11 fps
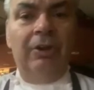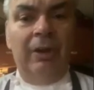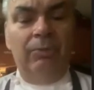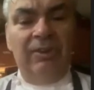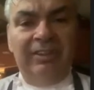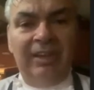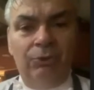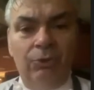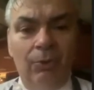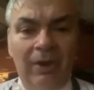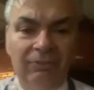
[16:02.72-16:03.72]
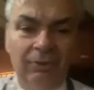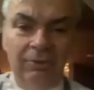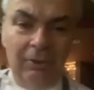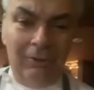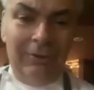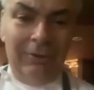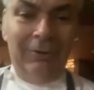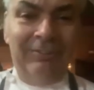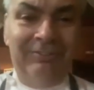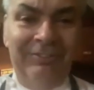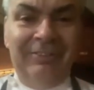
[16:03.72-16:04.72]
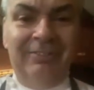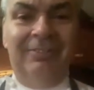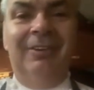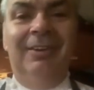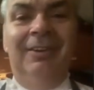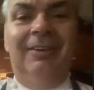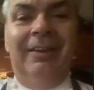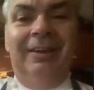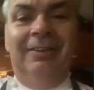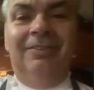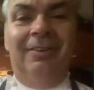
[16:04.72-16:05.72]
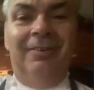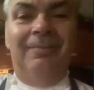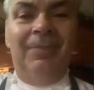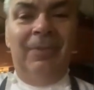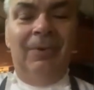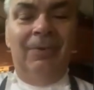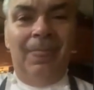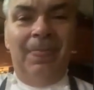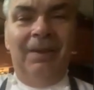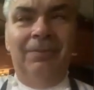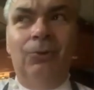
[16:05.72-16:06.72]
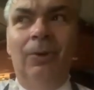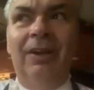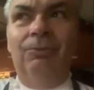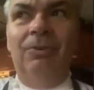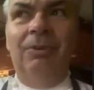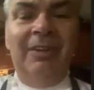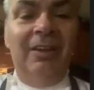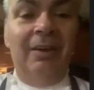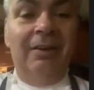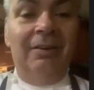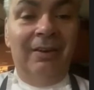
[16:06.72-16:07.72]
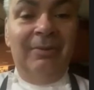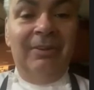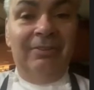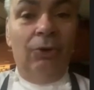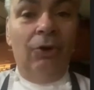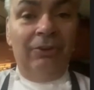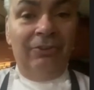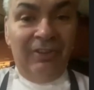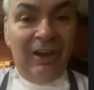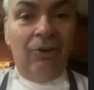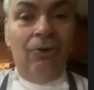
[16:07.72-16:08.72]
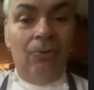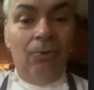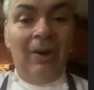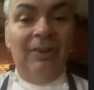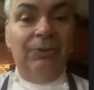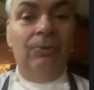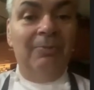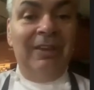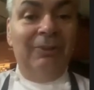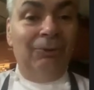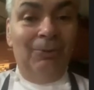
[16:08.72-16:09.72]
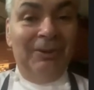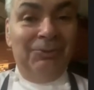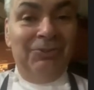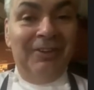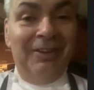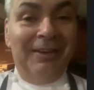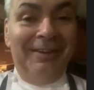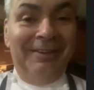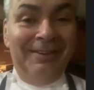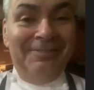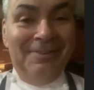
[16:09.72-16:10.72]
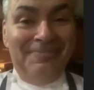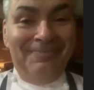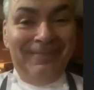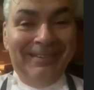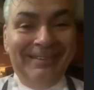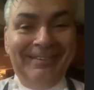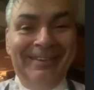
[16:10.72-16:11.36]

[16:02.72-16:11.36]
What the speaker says: I will tap twice on our feet, and twice will be let me talk now. Once will be I don't know what to say. Can you please?